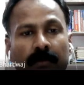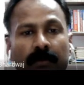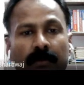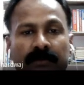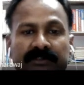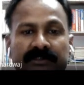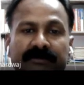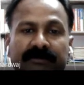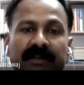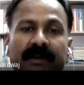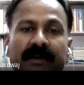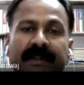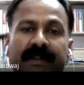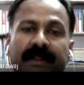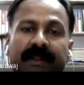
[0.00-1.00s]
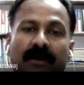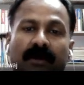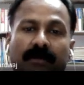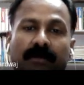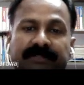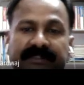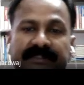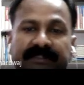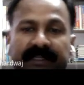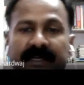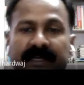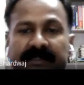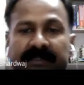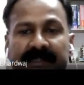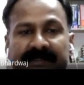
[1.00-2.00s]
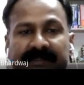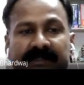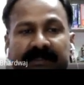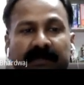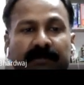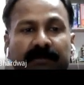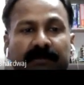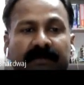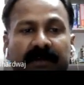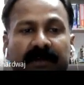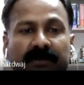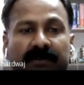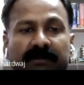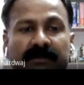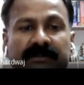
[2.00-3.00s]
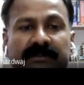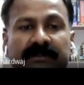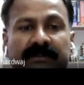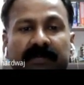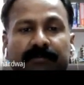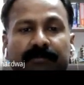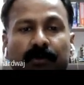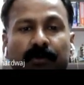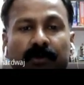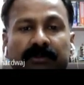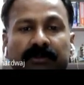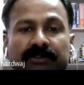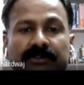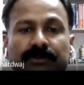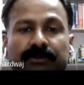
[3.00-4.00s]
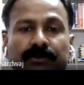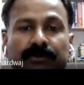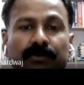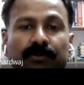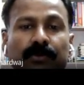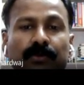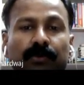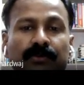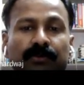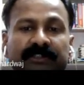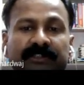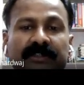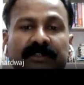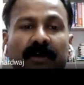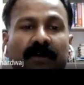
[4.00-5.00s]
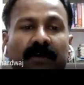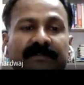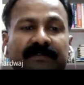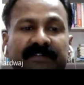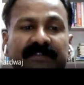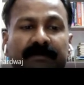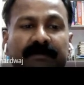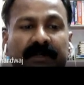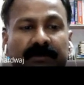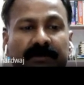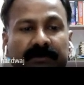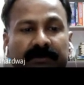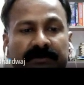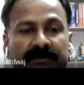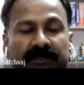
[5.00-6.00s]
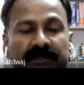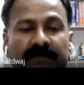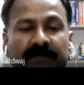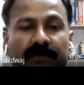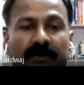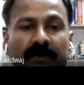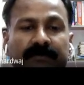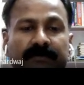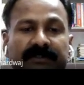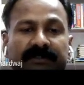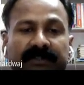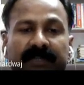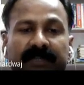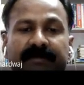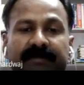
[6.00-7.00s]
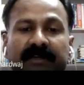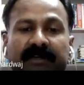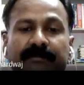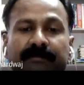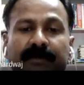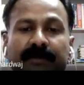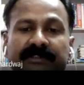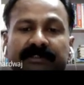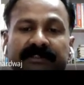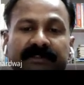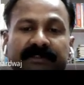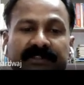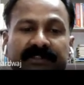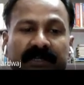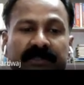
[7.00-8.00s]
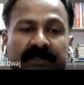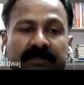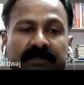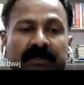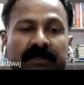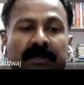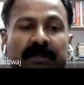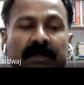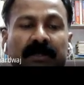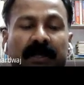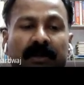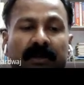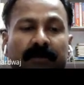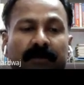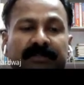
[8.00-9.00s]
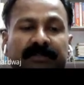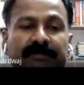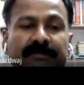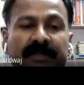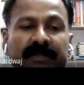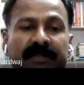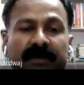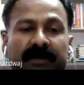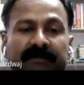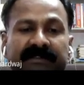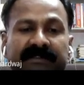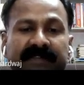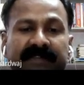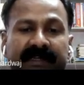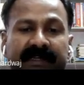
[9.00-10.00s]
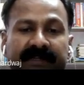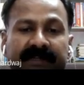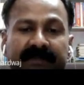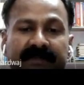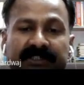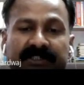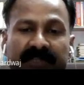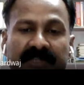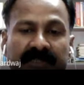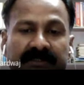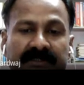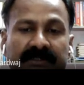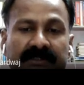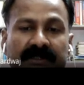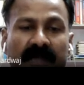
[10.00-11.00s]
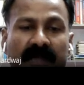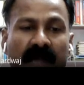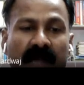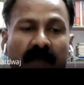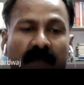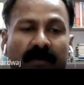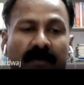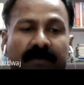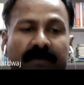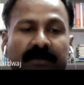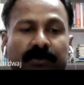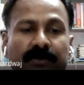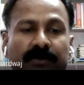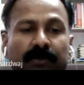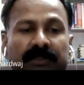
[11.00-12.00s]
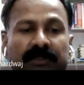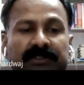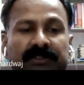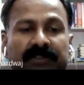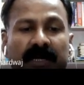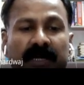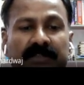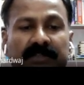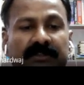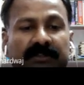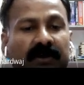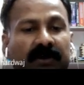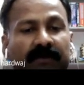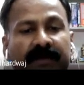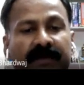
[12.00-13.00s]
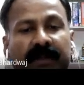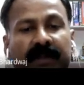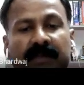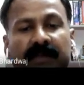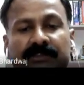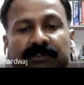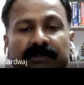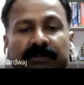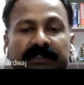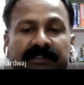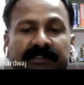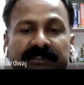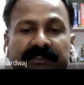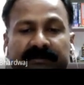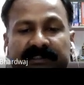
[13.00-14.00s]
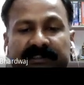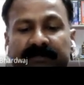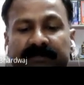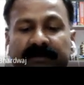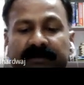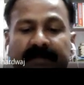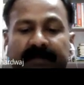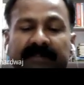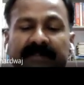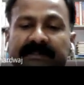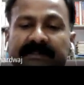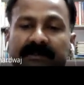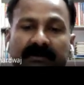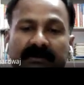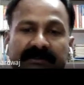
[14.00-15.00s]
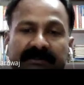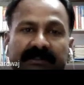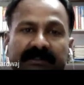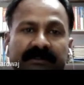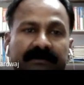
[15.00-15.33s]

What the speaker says: Similarly, object A has lesser number of electrons than protons due to losing of some electrons. Therefore, object A becomes positively charged and object B becomes negatively charged. However, the total charge of an isolated system remains constant.